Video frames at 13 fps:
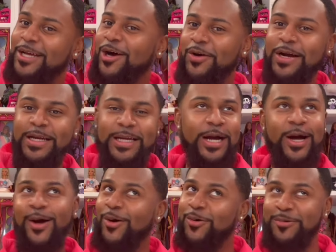Y'all already
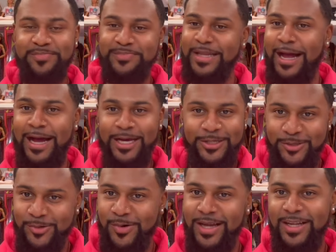know how I
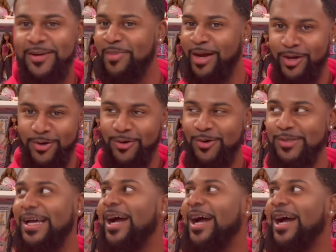do. I love my girls.